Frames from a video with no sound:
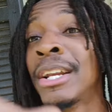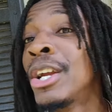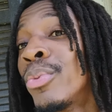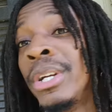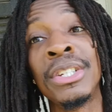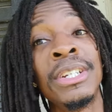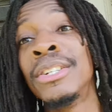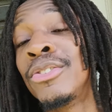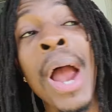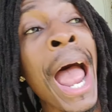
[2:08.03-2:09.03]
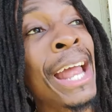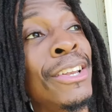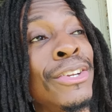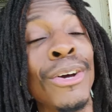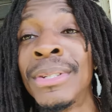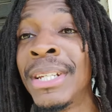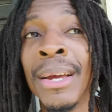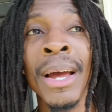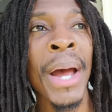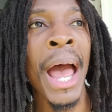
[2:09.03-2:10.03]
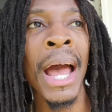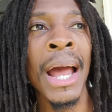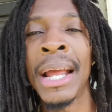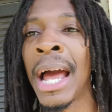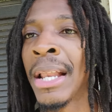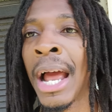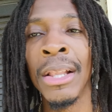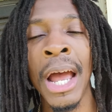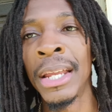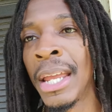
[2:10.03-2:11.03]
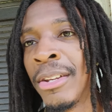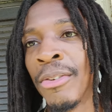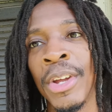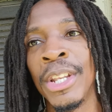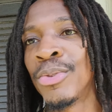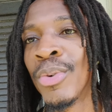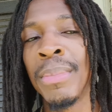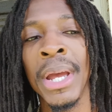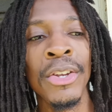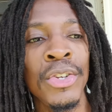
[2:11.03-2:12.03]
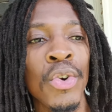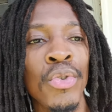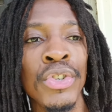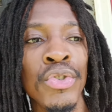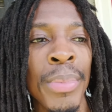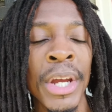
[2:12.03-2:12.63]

reaching and trying, you know what I'm saying? But I I, I, I can't defend this one, man. You know, Chris Eubank